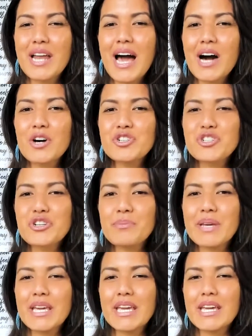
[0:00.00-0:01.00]
How should a
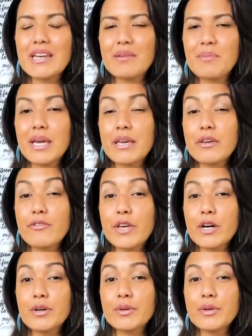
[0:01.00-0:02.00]
bikini make you
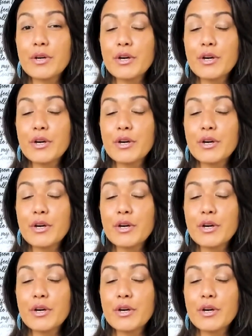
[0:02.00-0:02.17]
feel?